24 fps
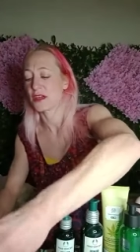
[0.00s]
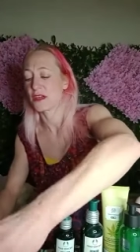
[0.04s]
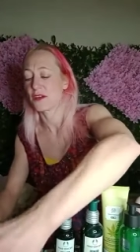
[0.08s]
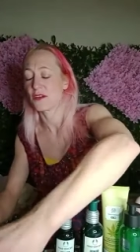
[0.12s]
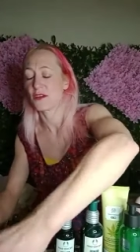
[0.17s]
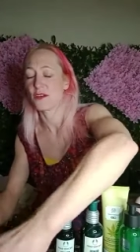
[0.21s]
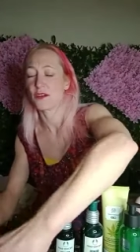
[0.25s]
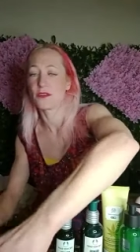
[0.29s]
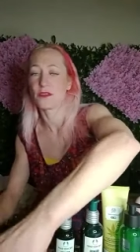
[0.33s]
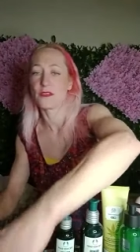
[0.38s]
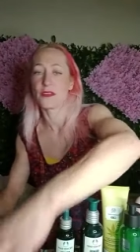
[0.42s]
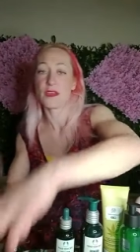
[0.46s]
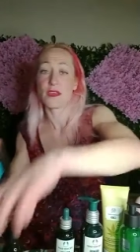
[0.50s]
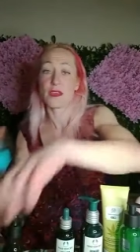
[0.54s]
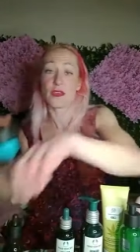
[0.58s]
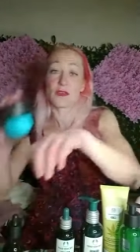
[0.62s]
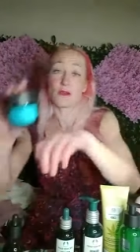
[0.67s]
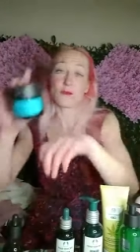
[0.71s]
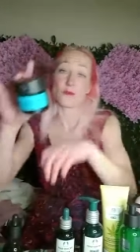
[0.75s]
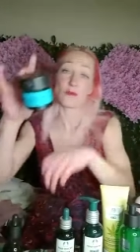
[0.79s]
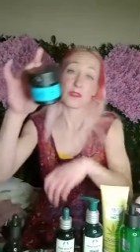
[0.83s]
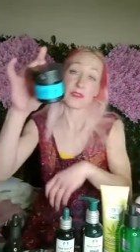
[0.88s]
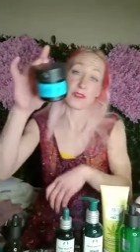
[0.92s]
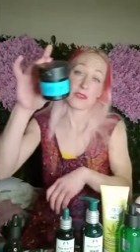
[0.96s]
charcoal,
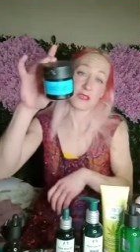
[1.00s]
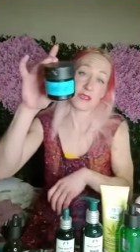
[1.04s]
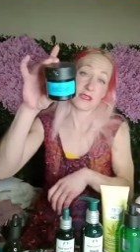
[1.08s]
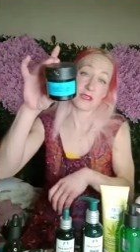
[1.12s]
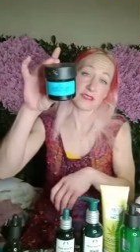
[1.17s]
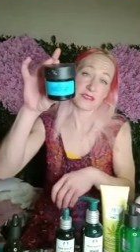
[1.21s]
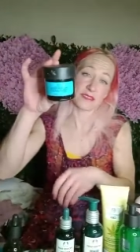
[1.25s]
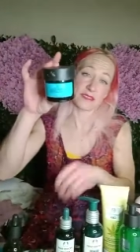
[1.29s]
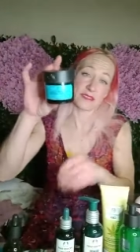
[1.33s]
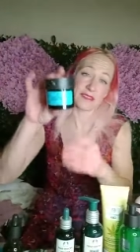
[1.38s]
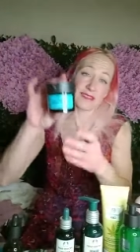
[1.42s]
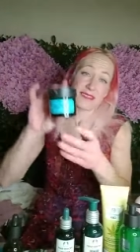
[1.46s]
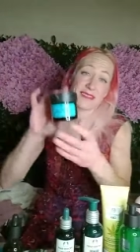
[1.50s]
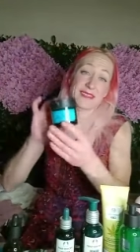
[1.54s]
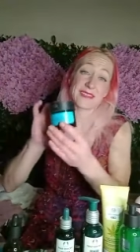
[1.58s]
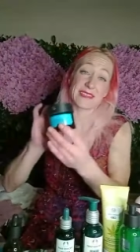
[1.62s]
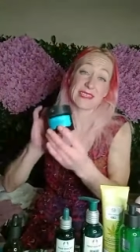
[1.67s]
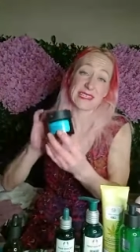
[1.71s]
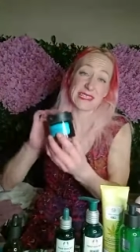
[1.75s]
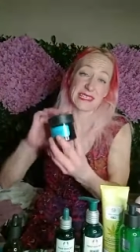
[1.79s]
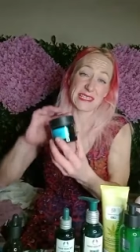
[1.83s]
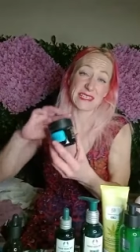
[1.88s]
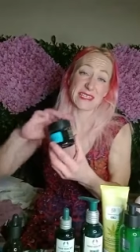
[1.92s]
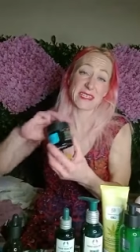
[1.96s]
but this
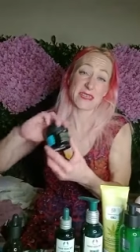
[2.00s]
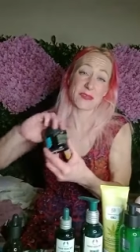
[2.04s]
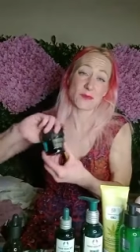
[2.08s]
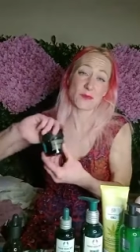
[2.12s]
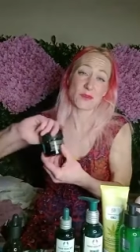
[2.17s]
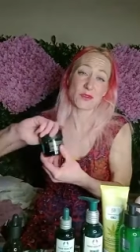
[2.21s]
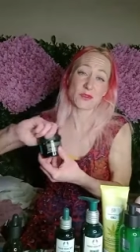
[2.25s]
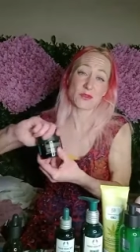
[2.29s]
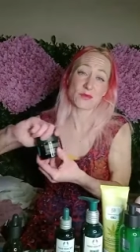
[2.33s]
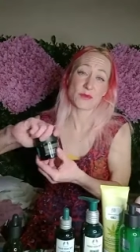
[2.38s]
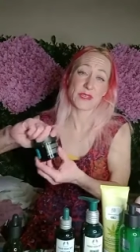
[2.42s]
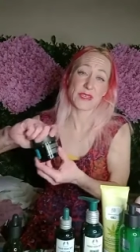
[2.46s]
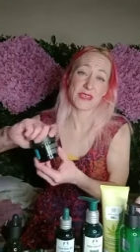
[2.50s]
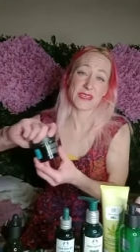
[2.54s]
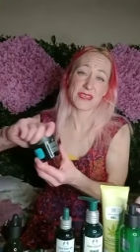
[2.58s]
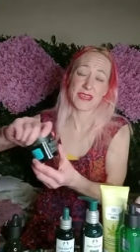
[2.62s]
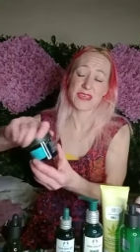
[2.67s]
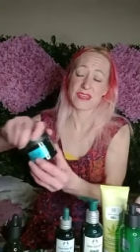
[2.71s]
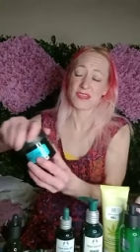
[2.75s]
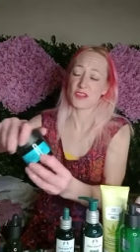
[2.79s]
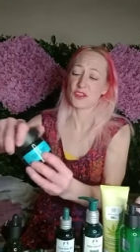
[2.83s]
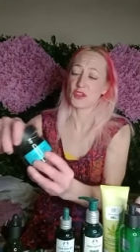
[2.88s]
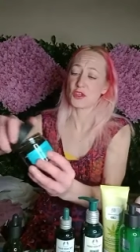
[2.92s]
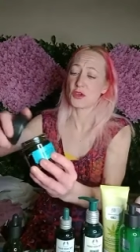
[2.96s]
is how much
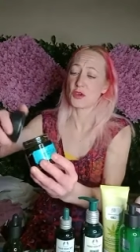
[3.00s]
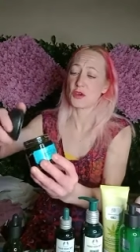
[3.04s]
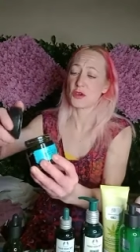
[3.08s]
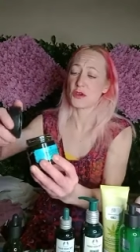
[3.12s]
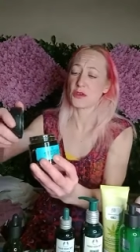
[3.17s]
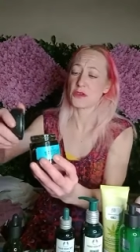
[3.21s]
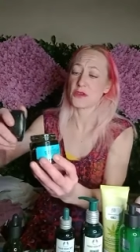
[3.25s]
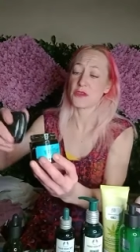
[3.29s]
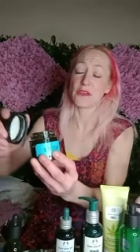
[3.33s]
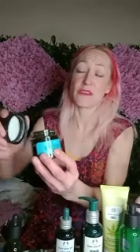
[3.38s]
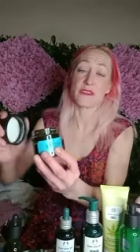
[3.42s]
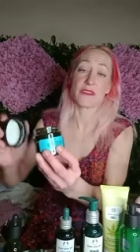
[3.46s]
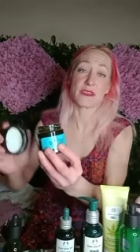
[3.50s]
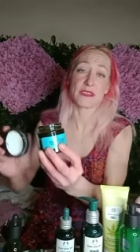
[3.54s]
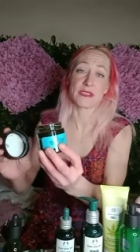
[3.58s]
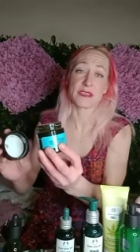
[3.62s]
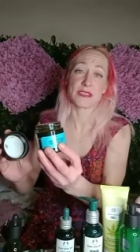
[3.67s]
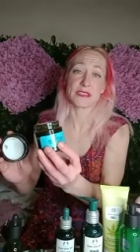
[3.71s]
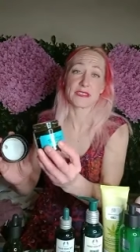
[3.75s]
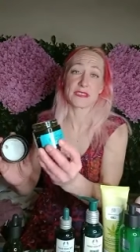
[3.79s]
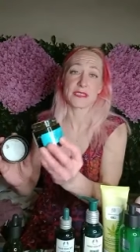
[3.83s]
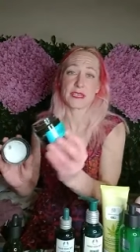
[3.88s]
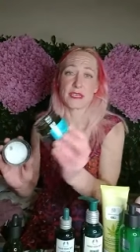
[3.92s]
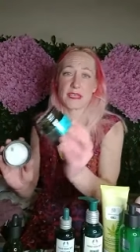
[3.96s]
we enjoy
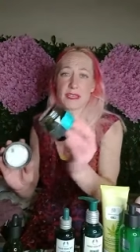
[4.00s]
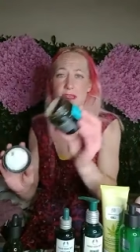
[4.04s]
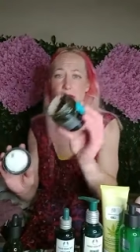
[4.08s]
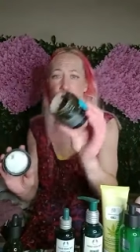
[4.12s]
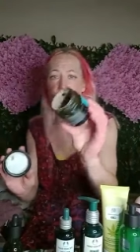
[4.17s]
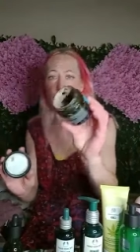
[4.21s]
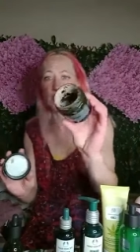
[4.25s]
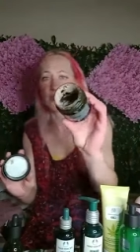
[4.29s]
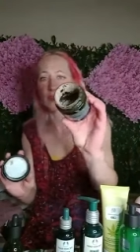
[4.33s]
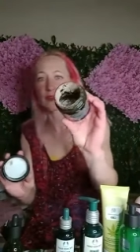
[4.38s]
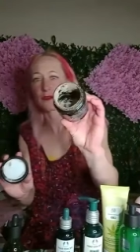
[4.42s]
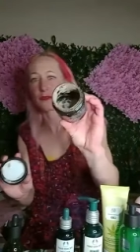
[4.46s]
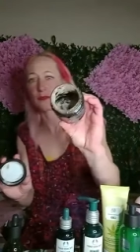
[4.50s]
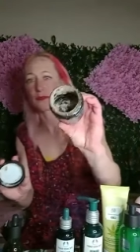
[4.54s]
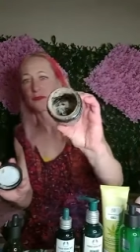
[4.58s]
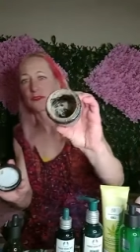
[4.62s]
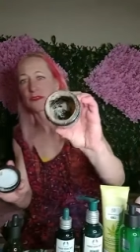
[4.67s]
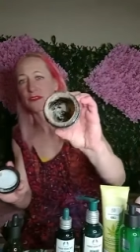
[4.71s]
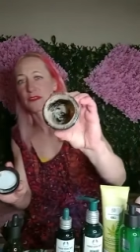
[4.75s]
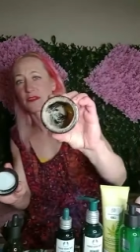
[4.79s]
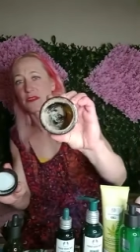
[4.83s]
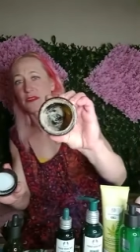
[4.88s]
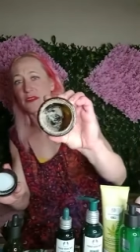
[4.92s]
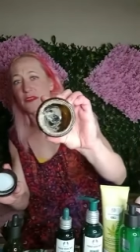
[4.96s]
this in our
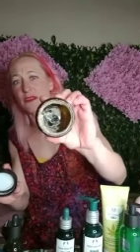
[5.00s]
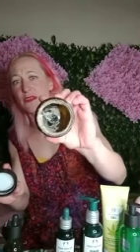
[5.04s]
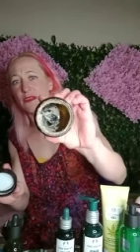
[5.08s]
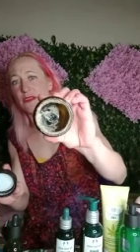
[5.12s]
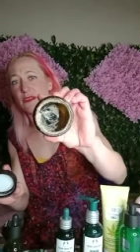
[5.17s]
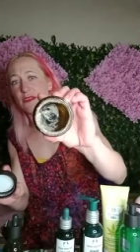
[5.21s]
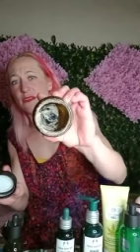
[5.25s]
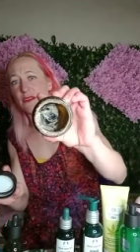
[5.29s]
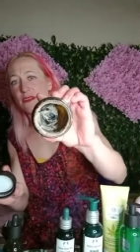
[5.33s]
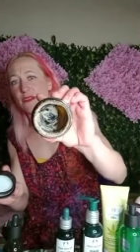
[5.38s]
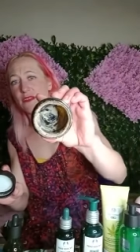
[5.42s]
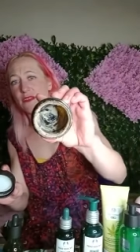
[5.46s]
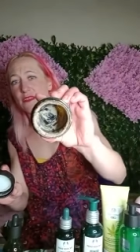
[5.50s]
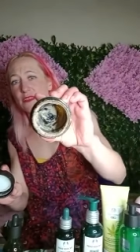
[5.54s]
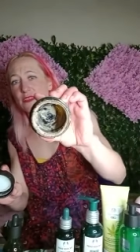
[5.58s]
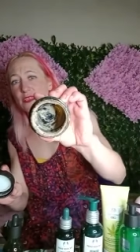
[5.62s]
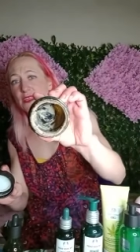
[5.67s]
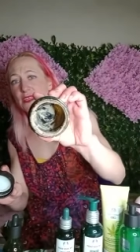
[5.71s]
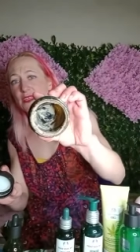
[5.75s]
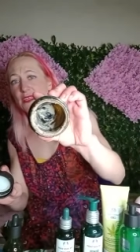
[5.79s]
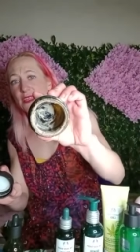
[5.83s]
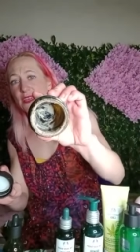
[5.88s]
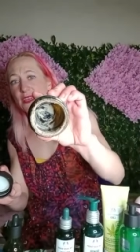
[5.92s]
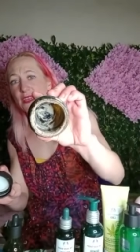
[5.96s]
house. Can
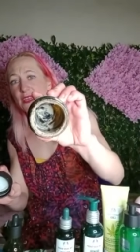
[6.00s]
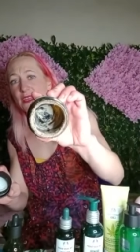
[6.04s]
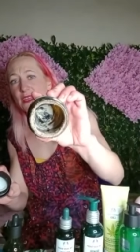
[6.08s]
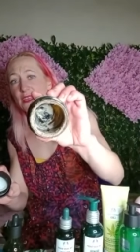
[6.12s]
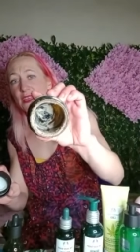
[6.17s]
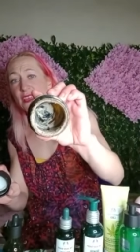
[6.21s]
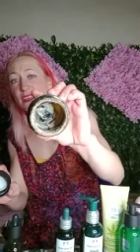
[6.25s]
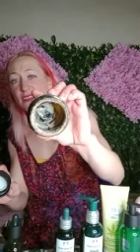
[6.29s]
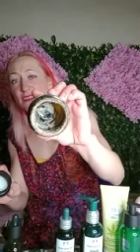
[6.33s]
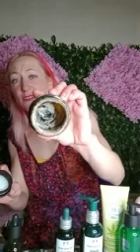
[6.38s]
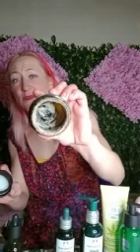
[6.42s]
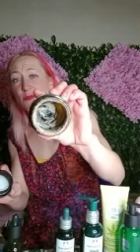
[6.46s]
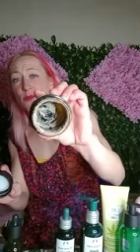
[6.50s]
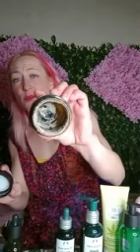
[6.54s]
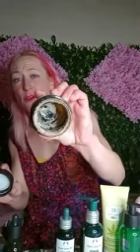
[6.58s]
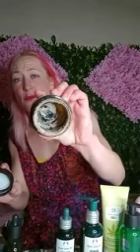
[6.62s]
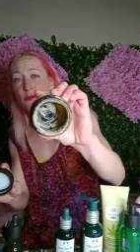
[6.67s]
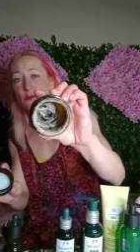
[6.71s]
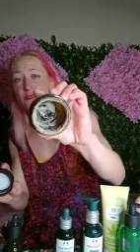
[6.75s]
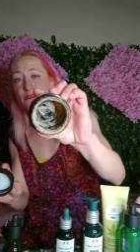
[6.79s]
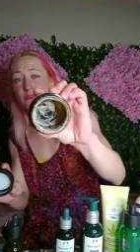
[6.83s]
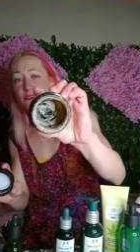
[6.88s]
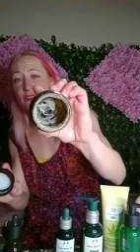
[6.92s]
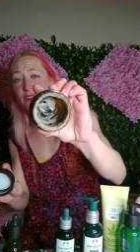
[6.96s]
you see that? That's the
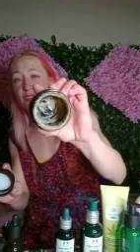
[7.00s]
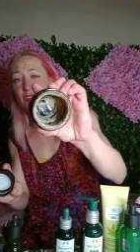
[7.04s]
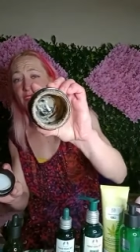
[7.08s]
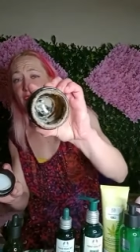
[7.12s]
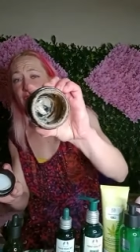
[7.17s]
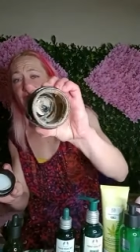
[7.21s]
bottom of